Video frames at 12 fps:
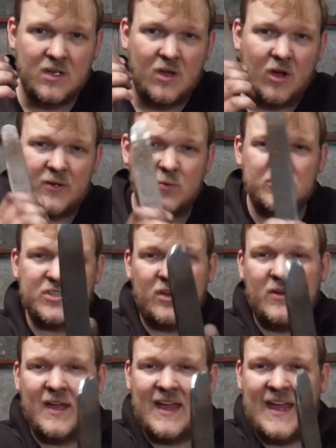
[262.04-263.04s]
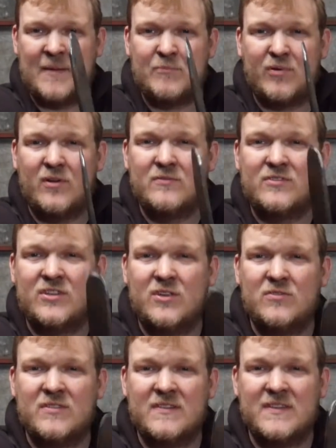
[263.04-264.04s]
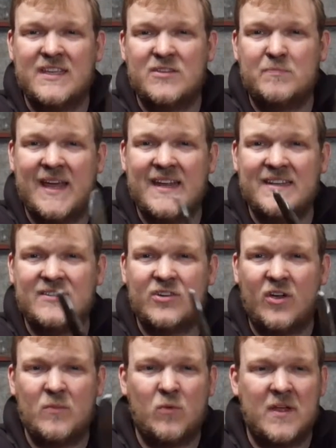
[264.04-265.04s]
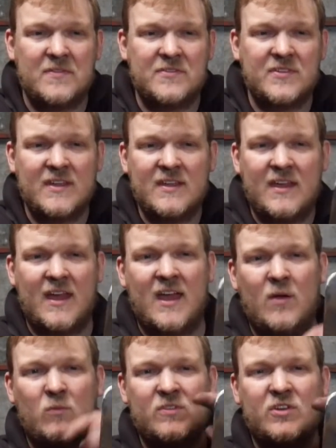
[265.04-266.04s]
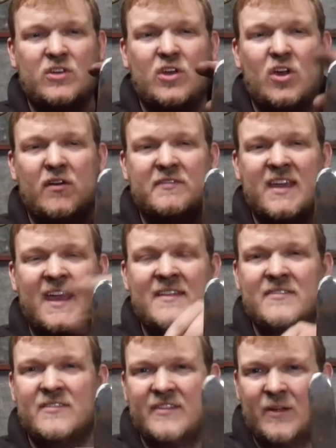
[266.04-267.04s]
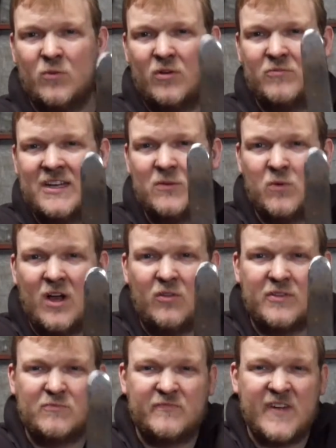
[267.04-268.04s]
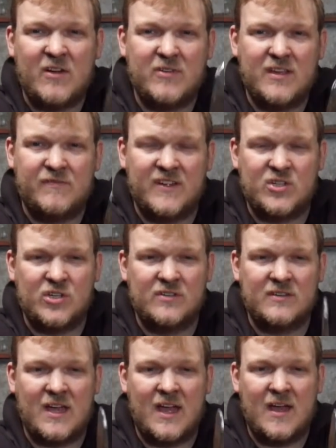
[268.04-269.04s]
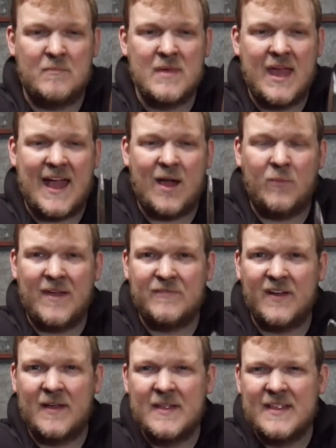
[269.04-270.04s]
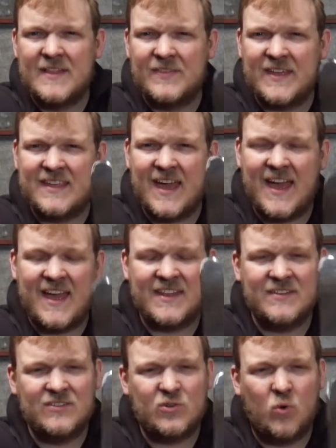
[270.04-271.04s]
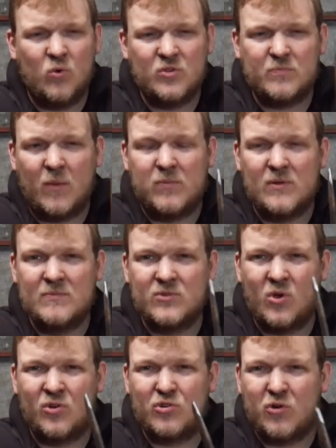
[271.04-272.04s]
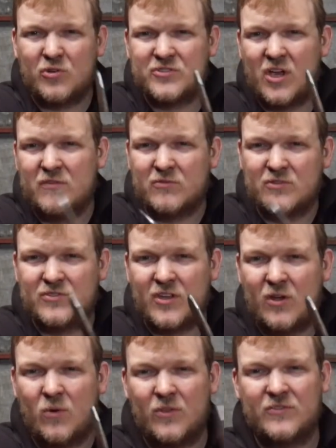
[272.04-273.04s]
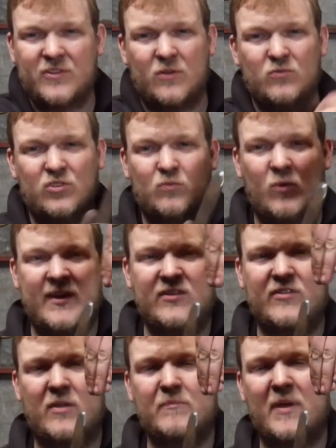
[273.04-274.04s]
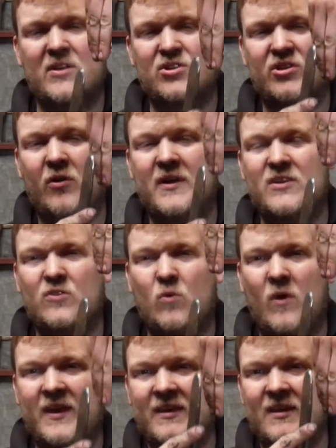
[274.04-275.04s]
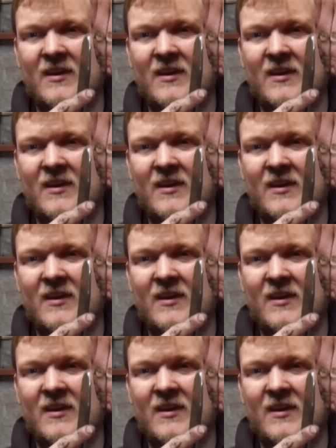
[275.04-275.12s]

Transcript: I also am prone to using these bladed type ones with the curved ends. They work really well, they're very efficient. However, they can cause problems on crossover and so on, so where you don't punch the eyes quite